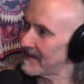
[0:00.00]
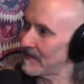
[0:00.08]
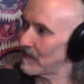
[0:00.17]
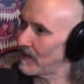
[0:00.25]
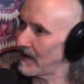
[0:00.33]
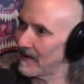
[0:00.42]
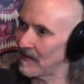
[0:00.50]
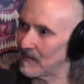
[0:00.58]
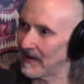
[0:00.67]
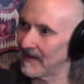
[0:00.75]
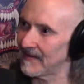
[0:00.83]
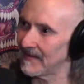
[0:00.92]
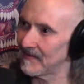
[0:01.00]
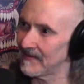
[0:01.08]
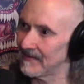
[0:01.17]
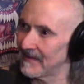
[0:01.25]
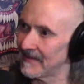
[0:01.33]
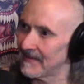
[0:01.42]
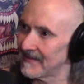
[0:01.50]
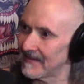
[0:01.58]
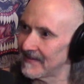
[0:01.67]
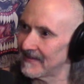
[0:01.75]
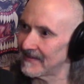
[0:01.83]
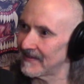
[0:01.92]
wow, man, they really,
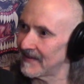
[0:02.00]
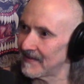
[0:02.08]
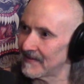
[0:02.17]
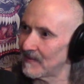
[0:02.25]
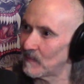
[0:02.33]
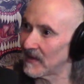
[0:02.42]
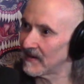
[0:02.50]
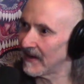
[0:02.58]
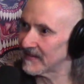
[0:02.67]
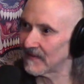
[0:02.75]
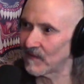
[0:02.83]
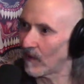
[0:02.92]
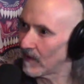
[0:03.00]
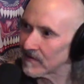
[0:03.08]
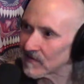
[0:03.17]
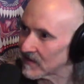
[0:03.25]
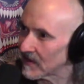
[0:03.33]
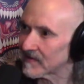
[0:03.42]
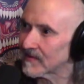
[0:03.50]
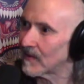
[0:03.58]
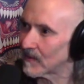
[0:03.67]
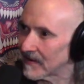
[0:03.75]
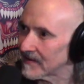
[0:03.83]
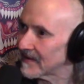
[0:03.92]
it, it'd be nice if all the seats, though,
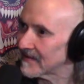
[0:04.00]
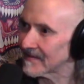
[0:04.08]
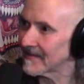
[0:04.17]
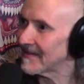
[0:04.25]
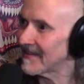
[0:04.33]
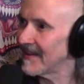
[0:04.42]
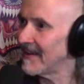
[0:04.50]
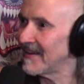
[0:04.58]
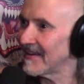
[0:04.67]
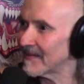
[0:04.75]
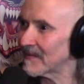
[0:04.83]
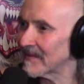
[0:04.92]
were at least yeah.